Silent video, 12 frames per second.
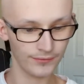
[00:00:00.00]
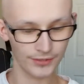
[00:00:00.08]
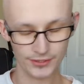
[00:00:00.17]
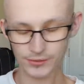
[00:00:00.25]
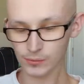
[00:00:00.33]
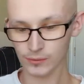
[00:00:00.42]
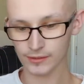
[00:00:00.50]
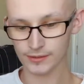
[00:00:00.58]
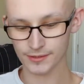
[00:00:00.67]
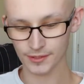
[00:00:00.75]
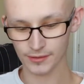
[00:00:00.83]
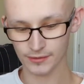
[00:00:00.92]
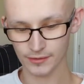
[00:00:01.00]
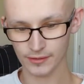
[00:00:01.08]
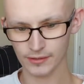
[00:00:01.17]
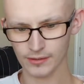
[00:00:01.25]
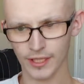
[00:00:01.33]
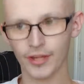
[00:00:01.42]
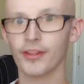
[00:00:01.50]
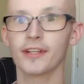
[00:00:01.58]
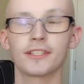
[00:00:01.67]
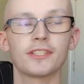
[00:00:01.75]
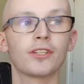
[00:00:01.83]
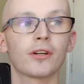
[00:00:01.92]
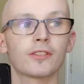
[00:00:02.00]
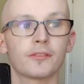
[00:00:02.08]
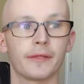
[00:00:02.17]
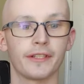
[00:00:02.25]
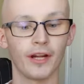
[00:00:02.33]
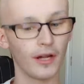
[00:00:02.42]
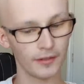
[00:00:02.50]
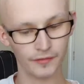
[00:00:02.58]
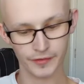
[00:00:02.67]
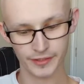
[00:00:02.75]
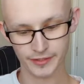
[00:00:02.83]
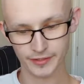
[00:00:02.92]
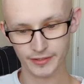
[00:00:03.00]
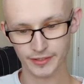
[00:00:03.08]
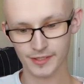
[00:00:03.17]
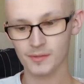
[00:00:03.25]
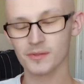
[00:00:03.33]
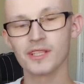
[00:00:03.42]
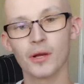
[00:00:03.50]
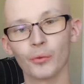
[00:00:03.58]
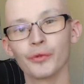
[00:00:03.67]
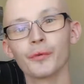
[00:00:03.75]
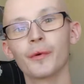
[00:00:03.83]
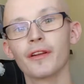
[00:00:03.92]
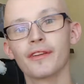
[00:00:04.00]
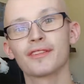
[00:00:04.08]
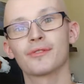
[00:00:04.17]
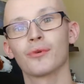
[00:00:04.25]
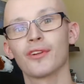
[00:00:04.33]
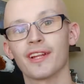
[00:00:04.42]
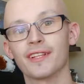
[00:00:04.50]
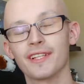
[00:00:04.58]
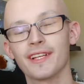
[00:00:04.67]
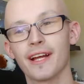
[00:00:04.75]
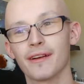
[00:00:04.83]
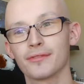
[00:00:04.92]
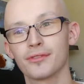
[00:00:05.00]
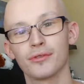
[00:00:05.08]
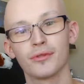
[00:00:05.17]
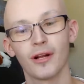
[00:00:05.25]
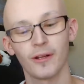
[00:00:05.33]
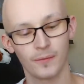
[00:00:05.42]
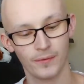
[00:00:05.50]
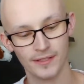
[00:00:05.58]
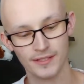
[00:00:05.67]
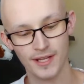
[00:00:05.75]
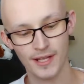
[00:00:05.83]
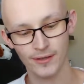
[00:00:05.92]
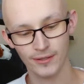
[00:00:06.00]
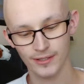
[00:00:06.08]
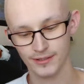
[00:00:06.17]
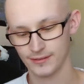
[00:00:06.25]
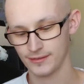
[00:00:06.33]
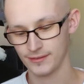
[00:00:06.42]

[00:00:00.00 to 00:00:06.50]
This was, I think she charged me $1 for this. This was the only one in the store that didn't have $2 price tag on it.